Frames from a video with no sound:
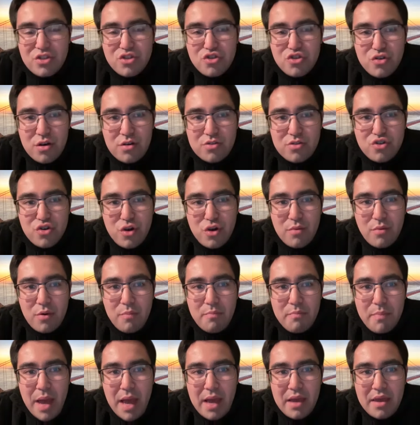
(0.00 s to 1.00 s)
has tr-
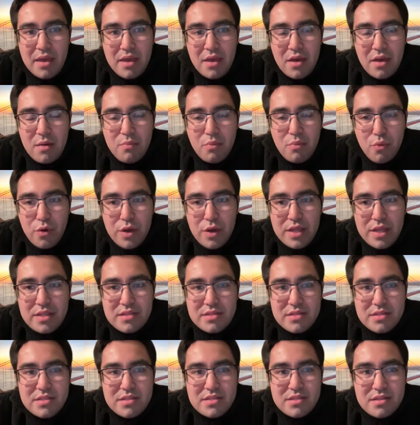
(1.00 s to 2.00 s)
trouble backing up
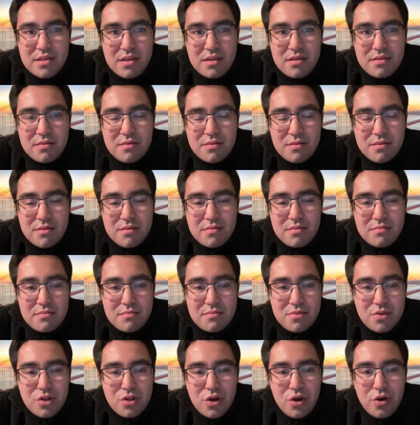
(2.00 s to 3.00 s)
wins,
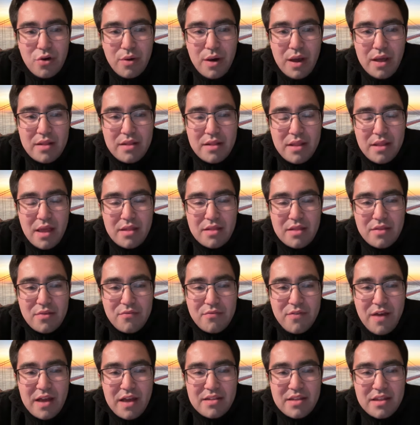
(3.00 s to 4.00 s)
you know, and and the
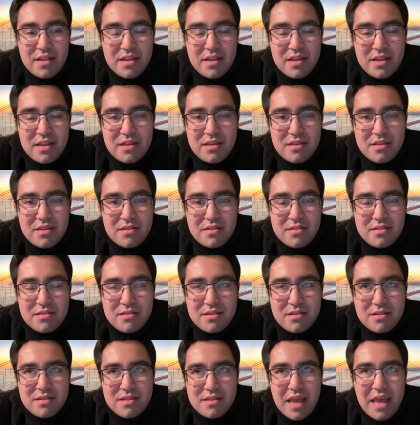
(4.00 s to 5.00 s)
fact that he
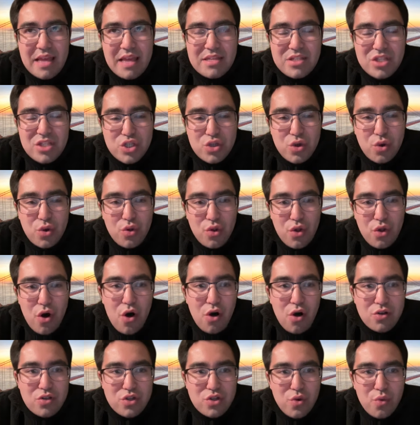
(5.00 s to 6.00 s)
takes so
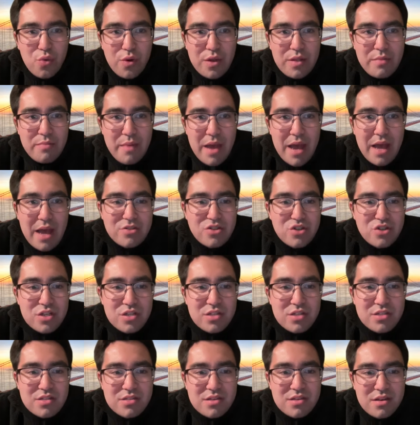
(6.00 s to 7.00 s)
long to win
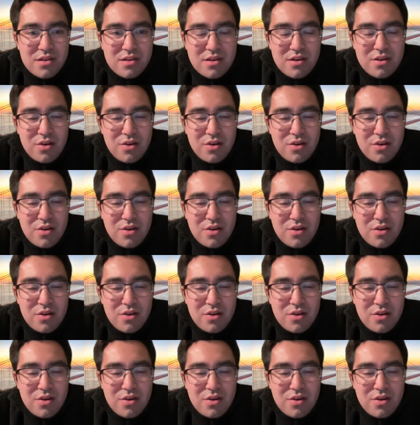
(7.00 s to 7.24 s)
matches